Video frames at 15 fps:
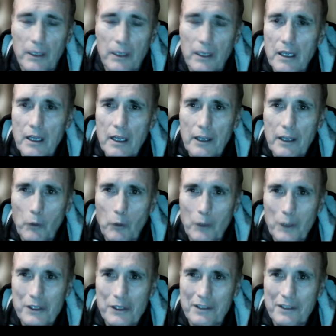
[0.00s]
But it
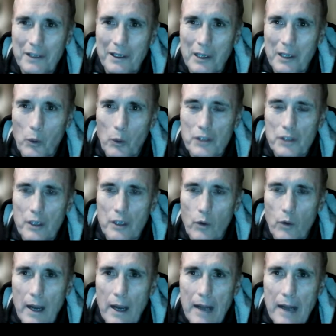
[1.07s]
wasn't a
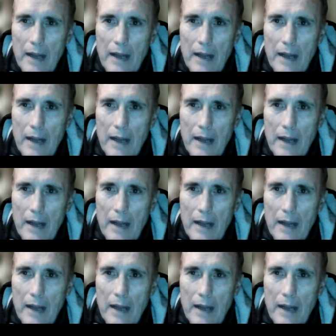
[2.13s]
ride.